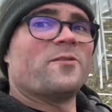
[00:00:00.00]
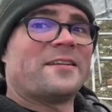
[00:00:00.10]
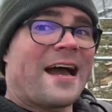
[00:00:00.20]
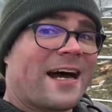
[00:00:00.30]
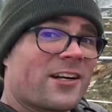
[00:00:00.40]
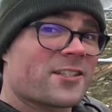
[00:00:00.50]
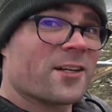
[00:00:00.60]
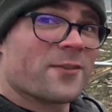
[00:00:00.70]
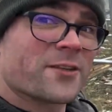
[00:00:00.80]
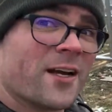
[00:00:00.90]
Got
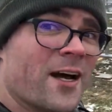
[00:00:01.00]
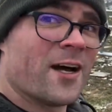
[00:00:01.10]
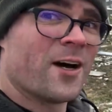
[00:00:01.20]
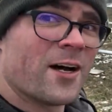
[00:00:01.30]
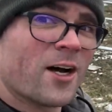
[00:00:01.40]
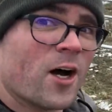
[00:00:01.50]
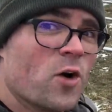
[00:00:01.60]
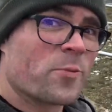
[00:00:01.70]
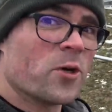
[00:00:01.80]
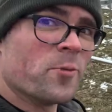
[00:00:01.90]
ourselves a
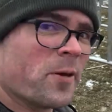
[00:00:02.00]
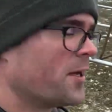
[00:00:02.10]
hoop coop.